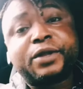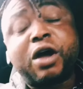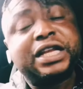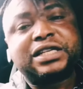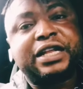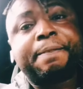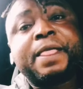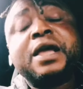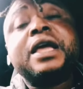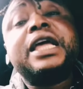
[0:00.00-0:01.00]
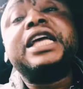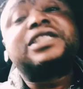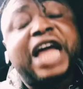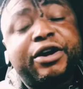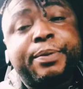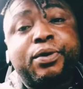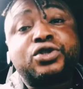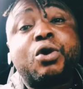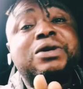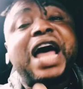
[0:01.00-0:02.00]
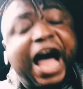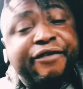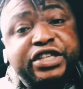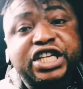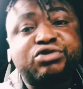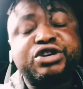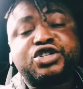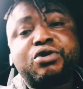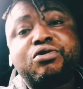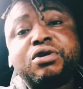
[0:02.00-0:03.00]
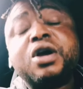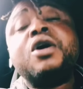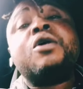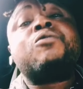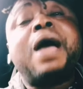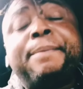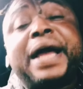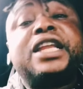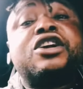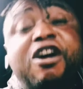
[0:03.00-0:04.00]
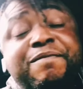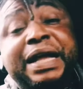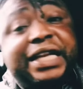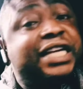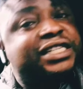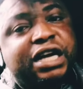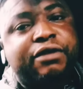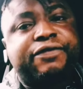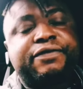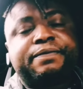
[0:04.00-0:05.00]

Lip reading: Honestly, it's terrible. So we now have a situation whereby the government itself